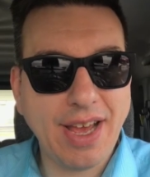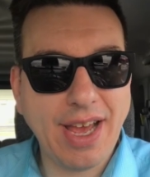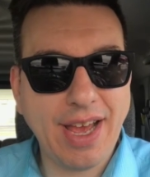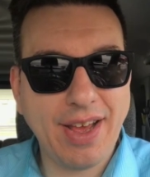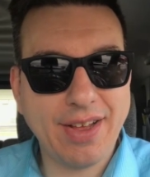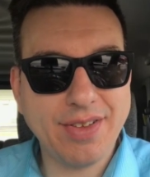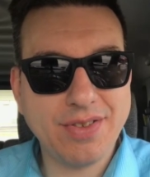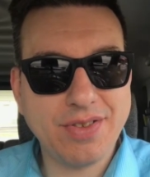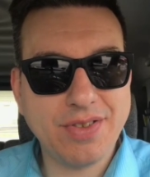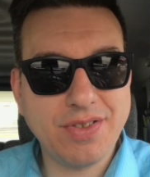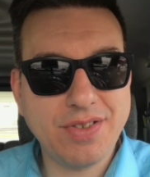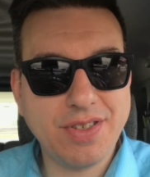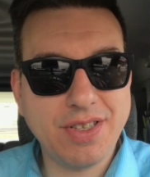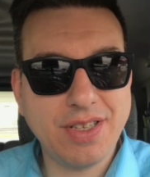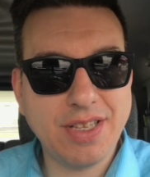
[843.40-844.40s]

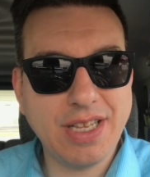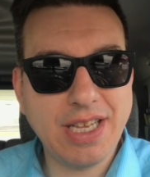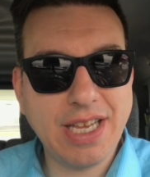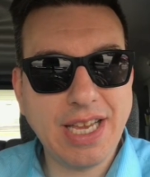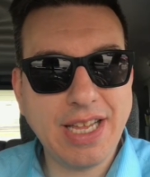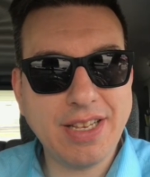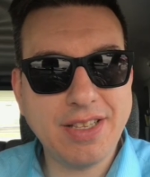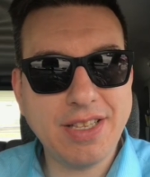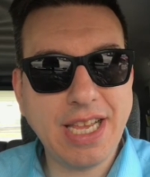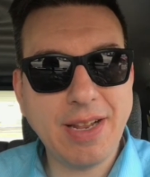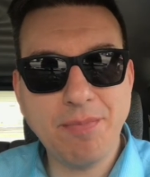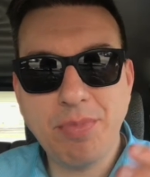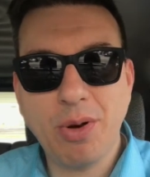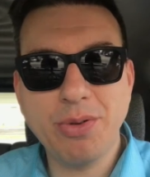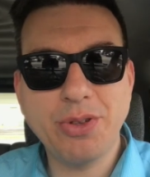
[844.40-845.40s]
as
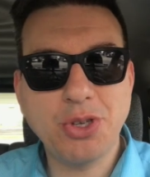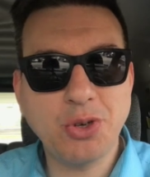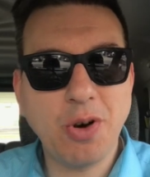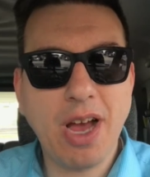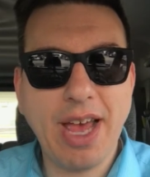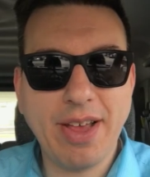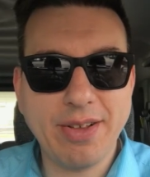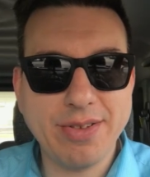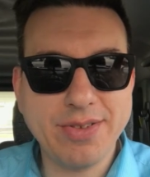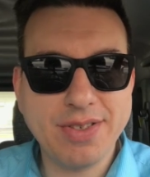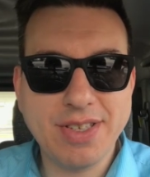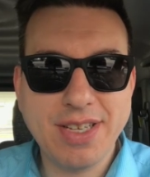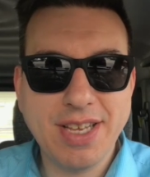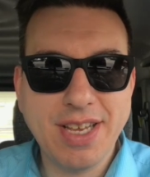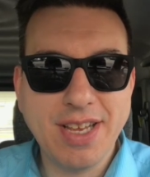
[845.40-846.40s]
in both
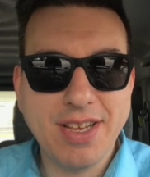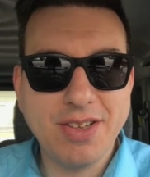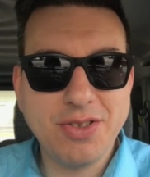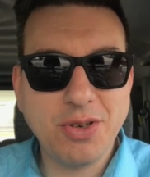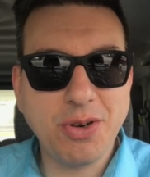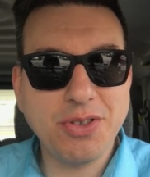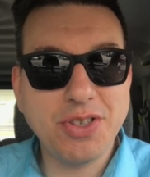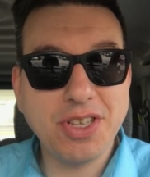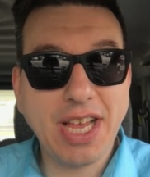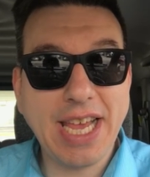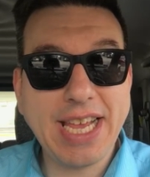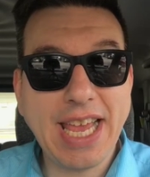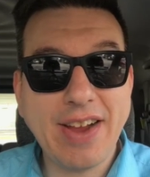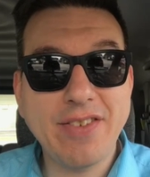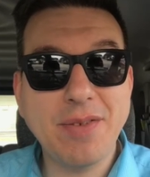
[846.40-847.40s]
trials. So it's
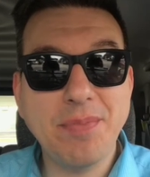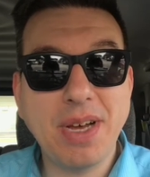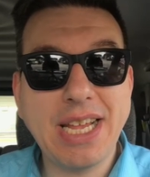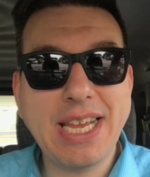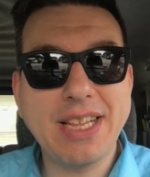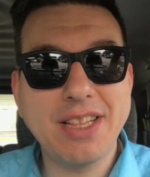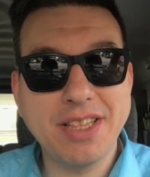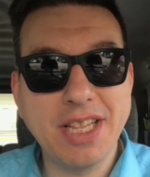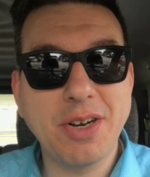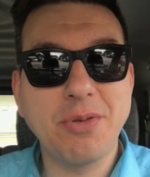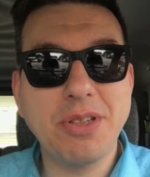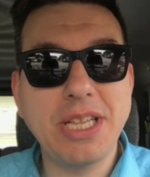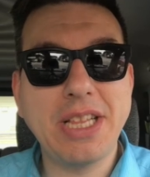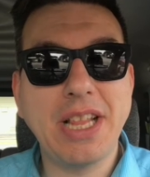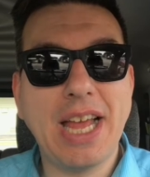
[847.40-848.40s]
like everybody
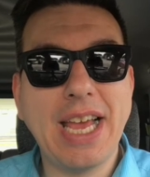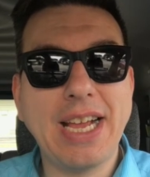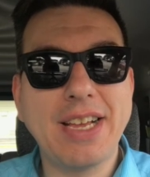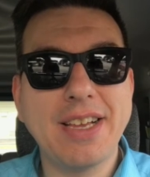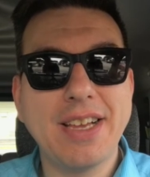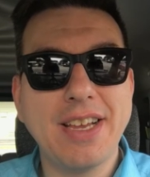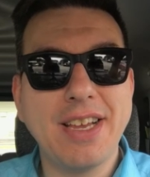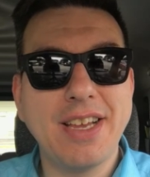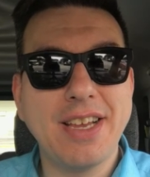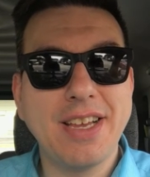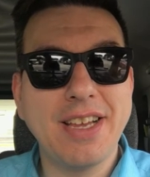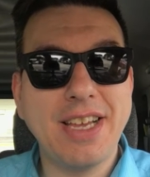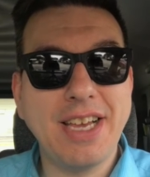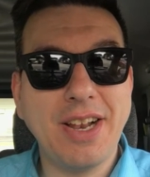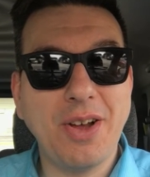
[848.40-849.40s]
literally like,
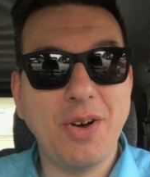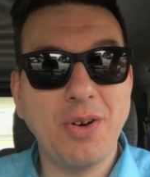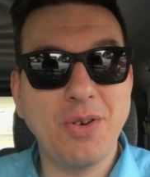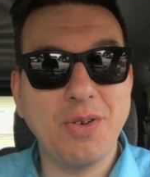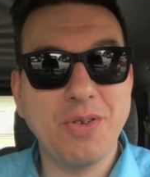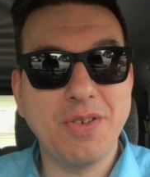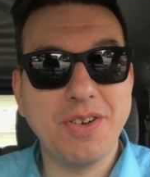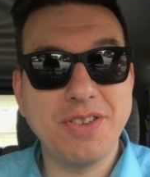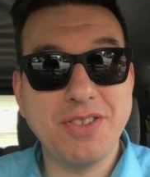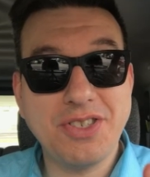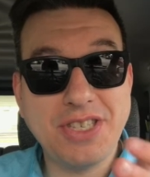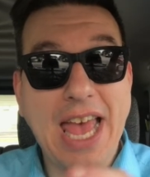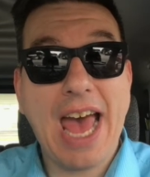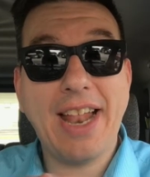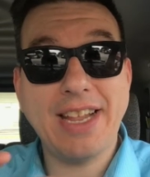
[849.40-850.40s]
you know,
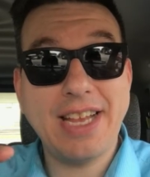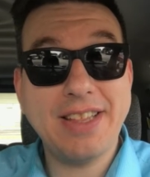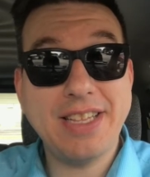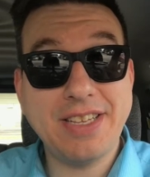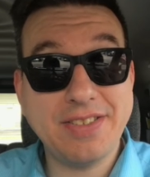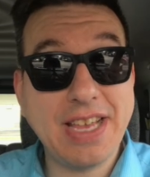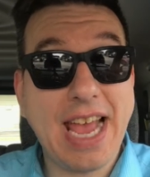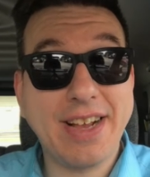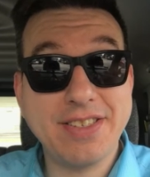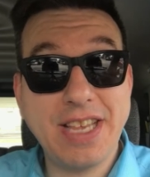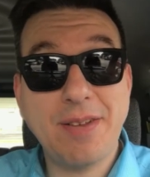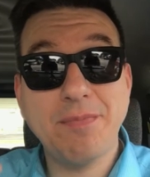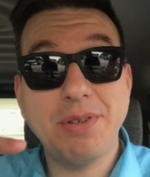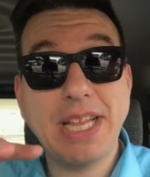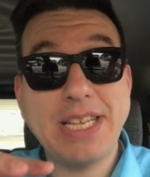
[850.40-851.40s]
sat in the exact
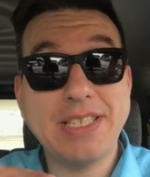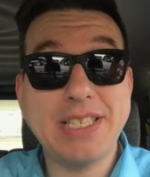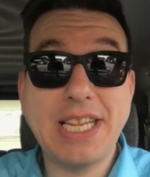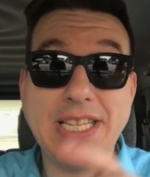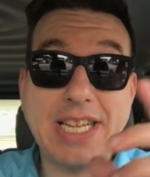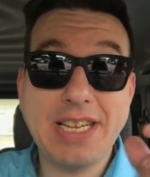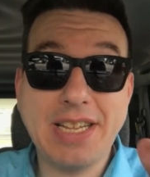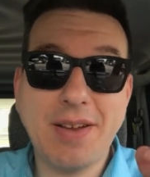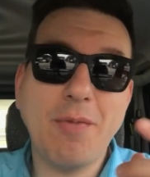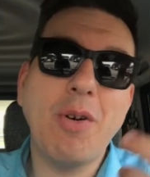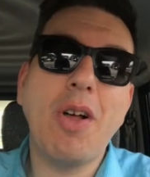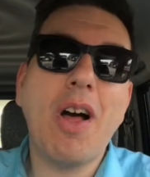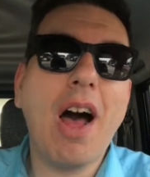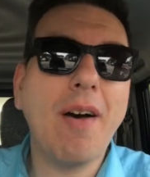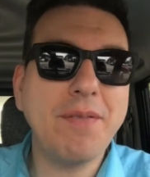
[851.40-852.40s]
same place as they did.
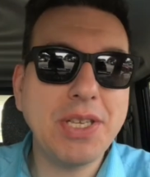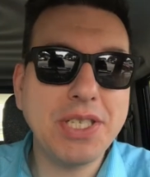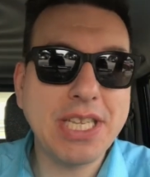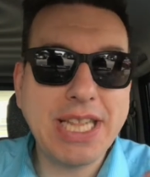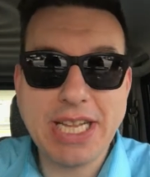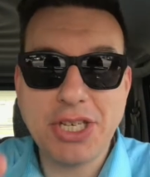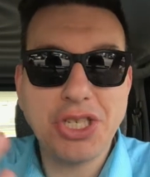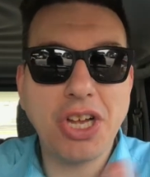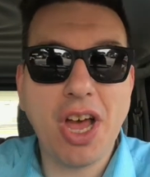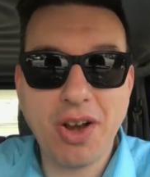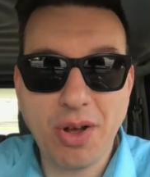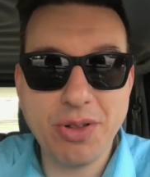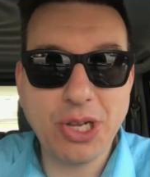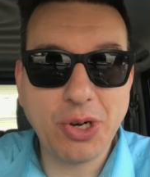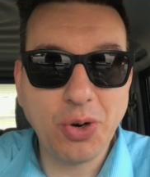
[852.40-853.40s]
Well, obviously they
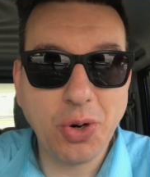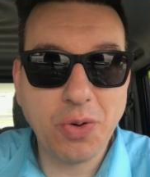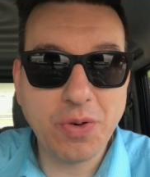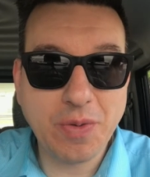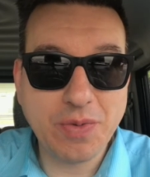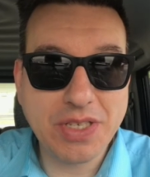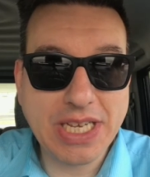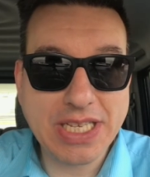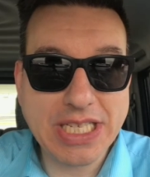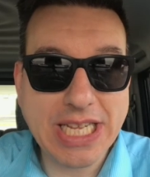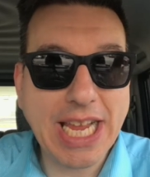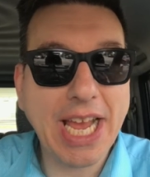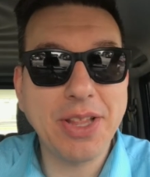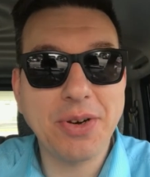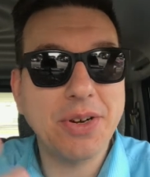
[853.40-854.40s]
shot all the courtroom scenes
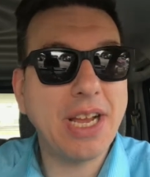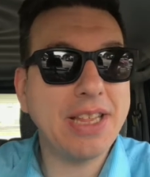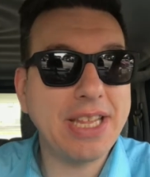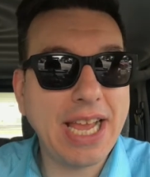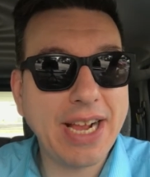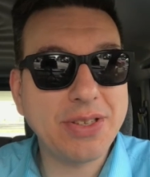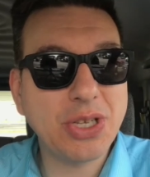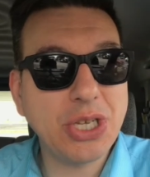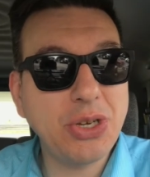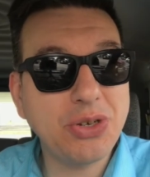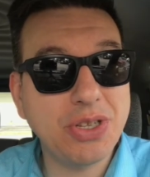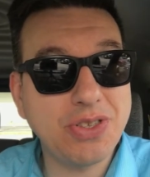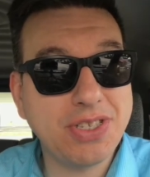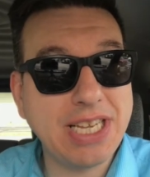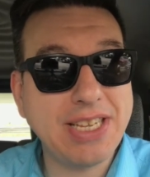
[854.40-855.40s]
together and the
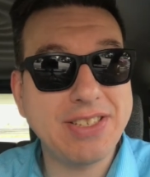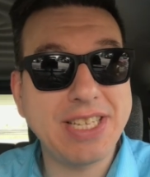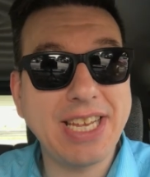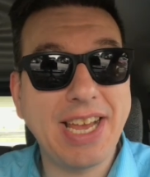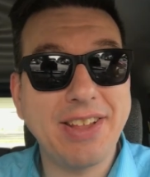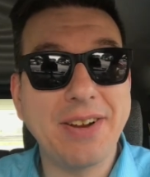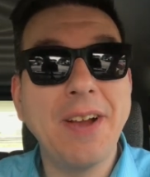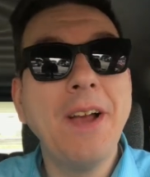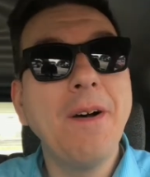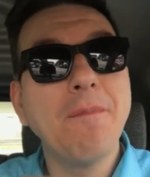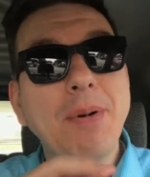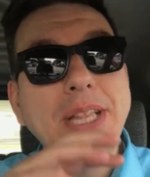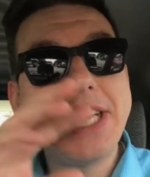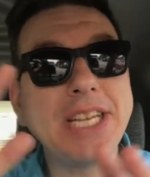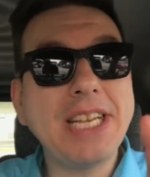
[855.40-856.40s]
execution scenes together,
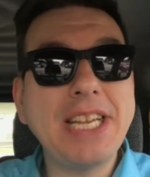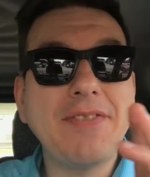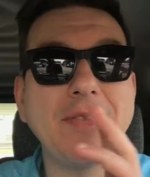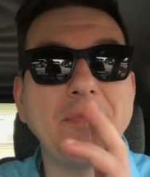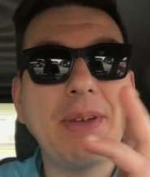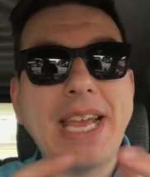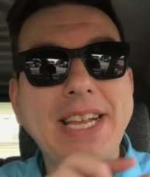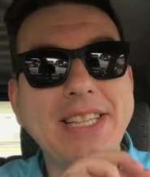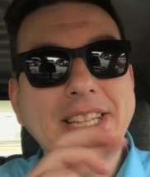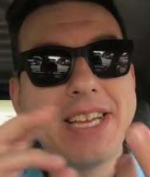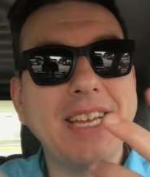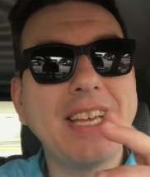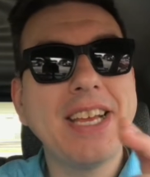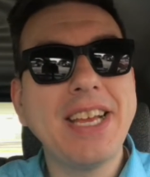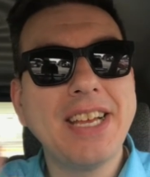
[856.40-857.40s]
but they didn't even make
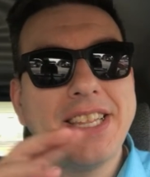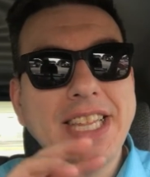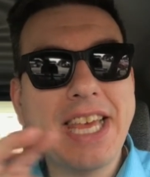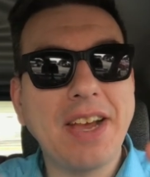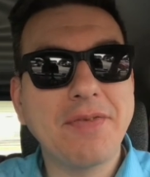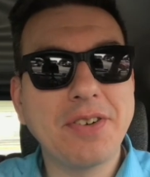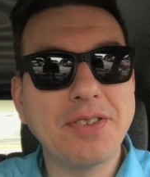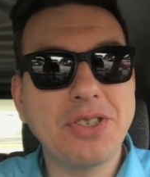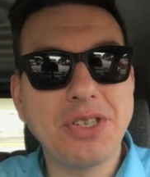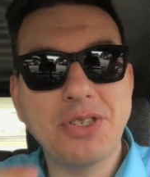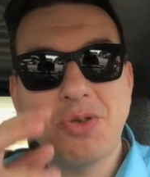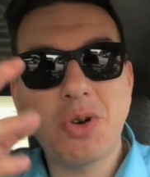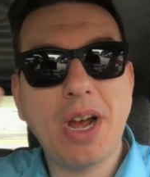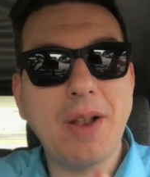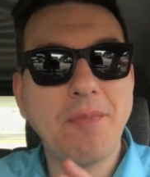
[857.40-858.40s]
the effort to
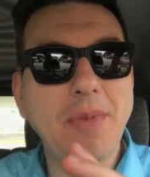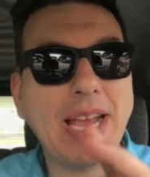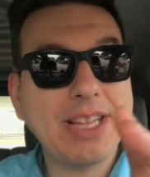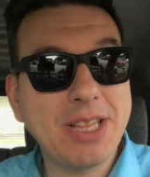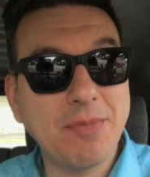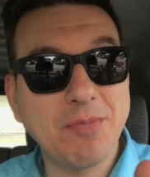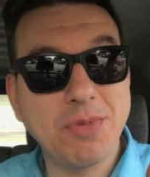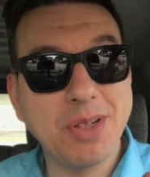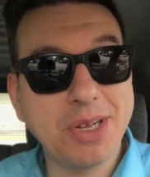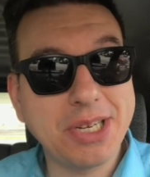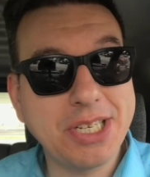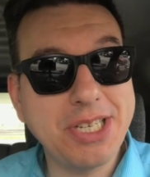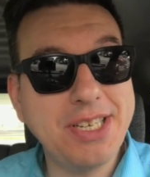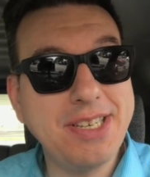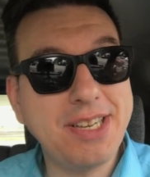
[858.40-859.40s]
try to make them
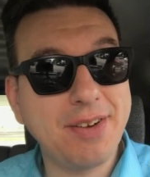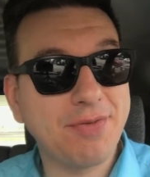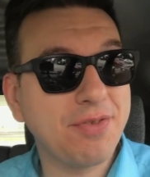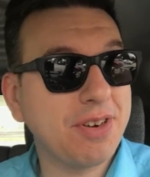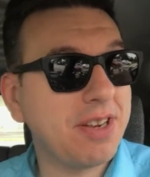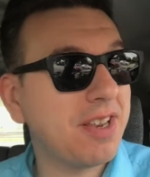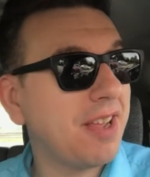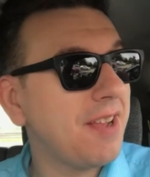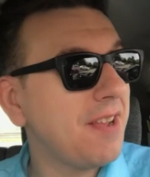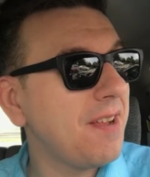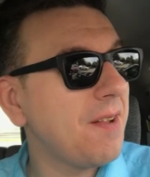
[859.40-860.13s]
look different.